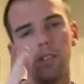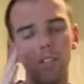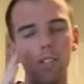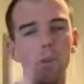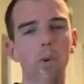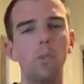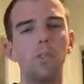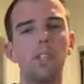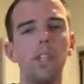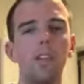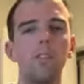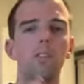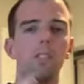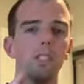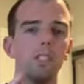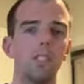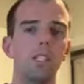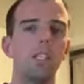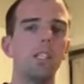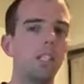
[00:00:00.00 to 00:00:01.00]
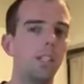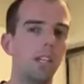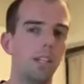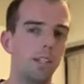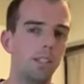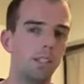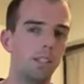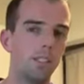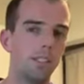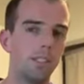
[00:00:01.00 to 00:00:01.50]
You only ever see
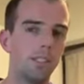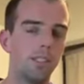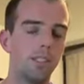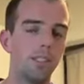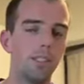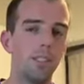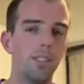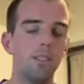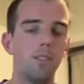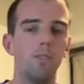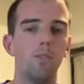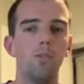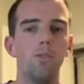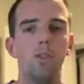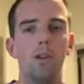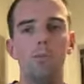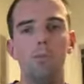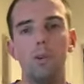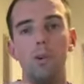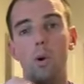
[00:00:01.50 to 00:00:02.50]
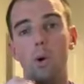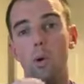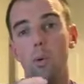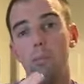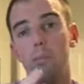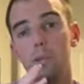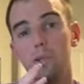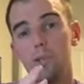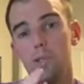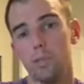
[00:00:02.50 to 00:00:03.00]
things from your
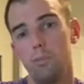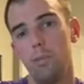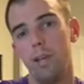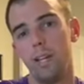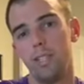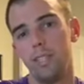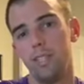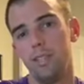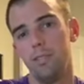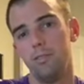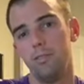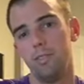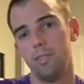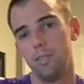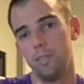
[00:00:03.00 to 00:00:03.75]
own perspective,